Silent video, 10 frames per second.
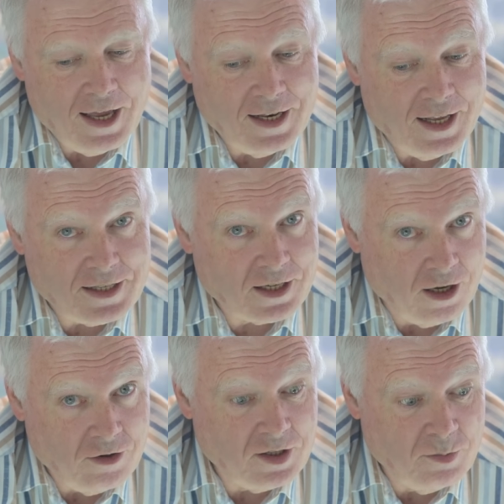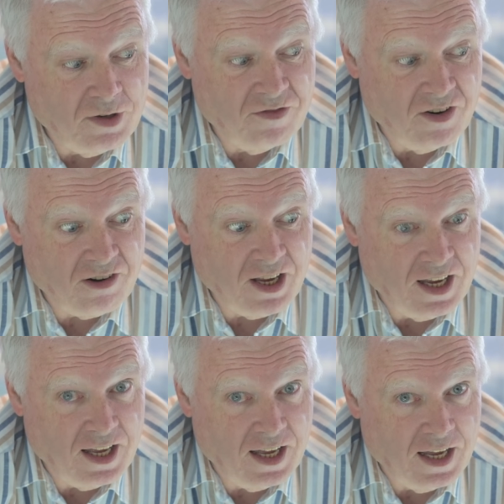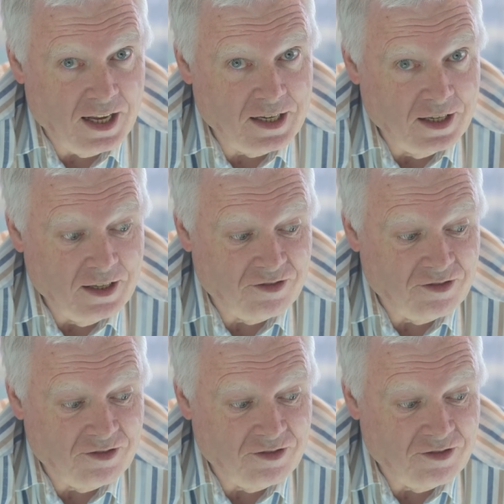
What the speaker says: And that's going to be very hard